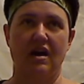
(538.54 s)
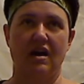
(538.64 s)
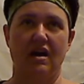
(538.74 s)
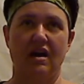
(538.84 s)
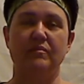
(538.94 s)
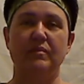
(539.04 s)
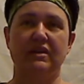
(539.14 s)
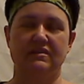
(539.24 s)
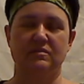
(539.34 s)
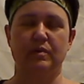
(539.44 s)
I've been
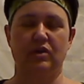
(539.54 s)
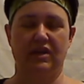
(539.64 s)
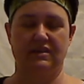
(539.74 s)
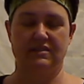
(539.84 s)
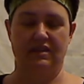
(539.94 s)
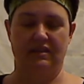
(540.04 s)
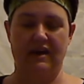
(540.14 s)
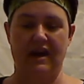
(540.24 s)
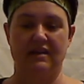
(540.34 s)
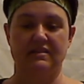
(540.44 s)
experiencing
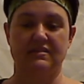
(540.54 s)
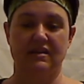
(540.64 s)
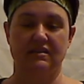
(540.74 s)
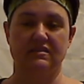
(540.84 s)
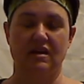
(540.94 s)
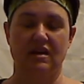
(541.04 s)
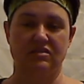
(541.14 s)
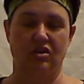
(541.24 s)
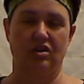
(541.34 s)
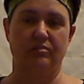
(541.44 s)
that since I
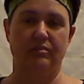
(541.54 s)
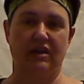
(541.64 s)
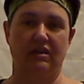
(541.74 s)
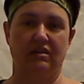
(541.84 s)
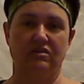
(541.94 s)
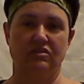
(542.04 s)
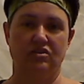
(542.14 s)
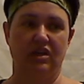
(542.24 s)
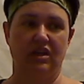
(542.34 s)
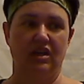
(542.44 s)
started my
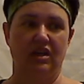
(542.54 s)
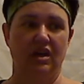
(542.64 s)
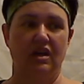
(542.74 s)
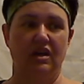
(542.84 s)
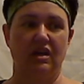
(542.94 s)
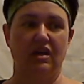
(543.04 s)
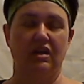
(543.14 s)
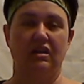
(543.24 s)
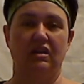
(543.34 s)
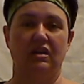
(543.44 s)
journey in